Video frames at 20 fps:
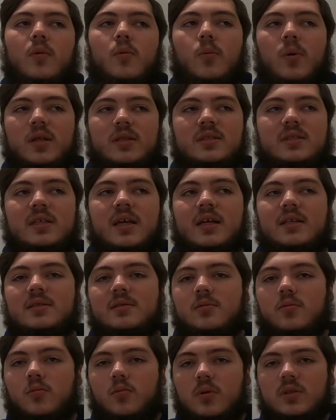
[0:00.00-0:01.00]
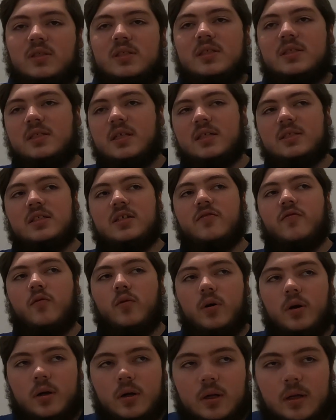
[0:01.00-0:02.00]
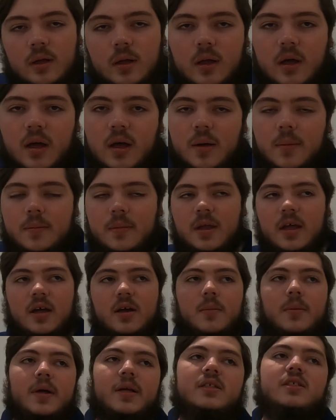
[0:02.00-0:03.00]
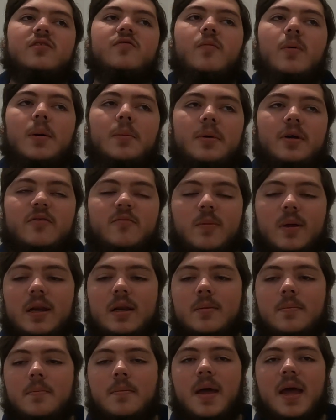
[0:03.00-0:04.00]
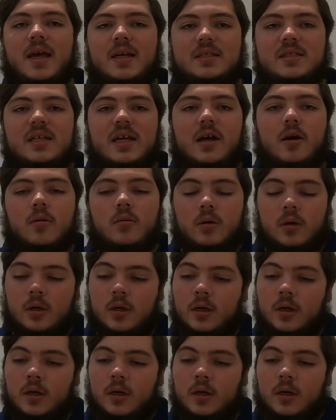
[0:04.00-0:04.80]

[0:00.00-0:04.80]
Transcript: once the 64 gigabytes of memory have been maxed out.